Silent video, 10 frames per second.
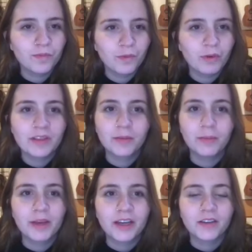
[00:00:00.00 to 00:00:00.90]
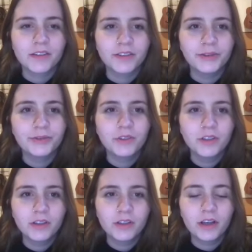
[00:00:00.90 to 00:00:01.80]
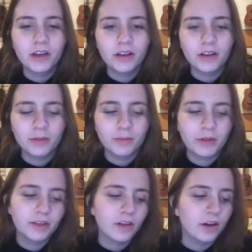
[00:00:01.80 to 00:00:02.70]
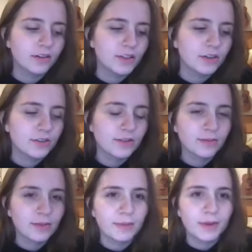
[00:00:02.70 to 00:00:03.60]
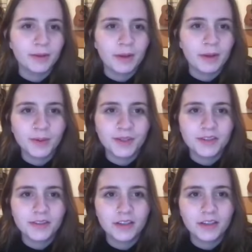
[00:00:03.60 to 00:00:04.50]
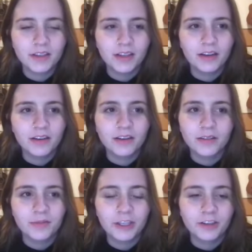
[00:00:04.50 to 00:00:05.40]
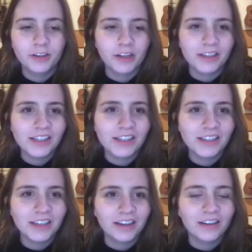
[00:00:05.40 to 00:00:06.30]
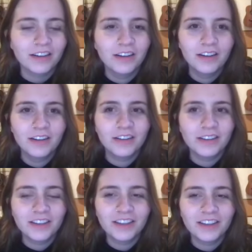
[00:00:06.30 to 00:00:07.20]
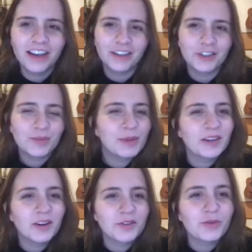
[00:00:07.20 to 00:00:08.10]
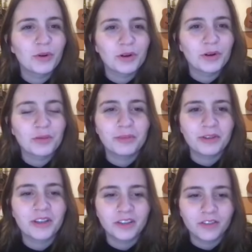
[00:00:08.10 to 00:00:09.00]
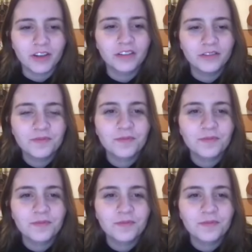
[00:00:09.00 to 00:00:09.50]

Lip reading: with the band too. I play a lot of shows with my band members here in London and yeah, just being on tour would be really fun.